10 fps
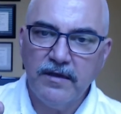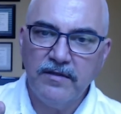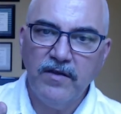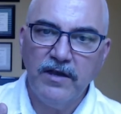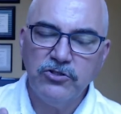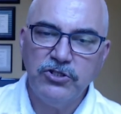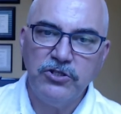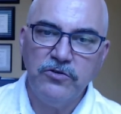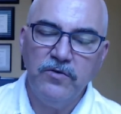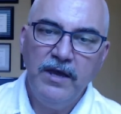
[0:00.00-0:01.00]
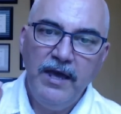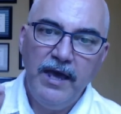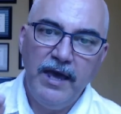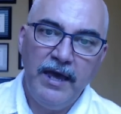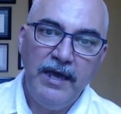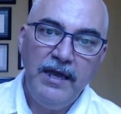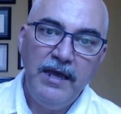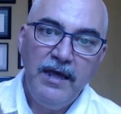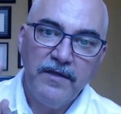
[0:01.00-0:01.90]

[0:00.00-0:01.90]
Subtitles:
It tells you, A,